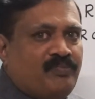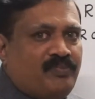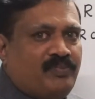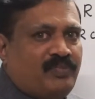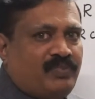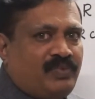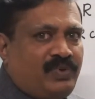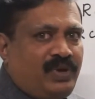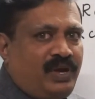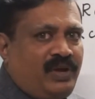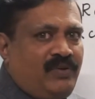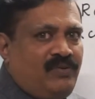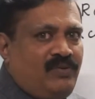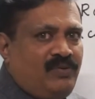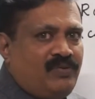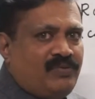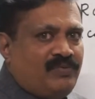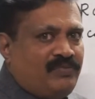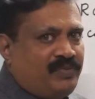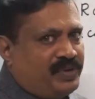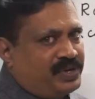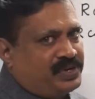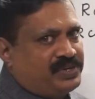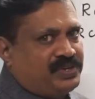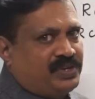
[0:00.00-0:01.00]
have
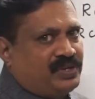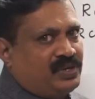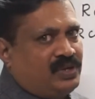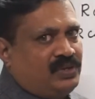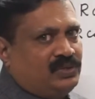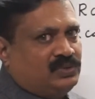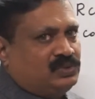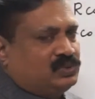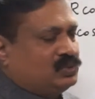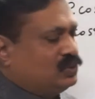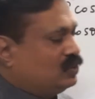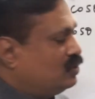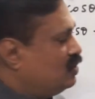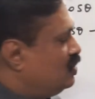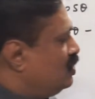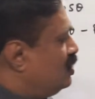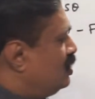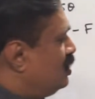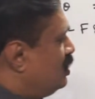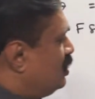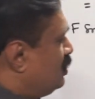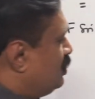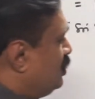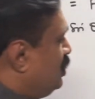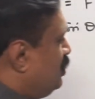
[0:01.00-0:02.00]
friction also.
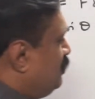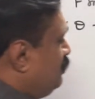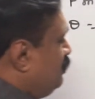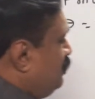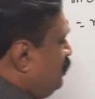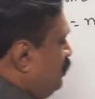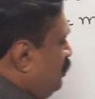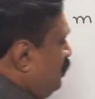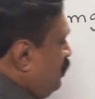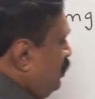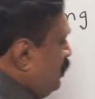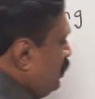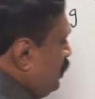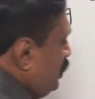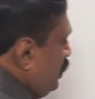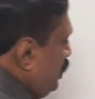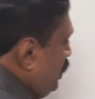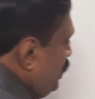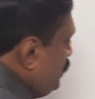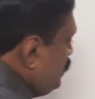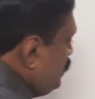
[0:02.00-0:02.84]
Therefore, it is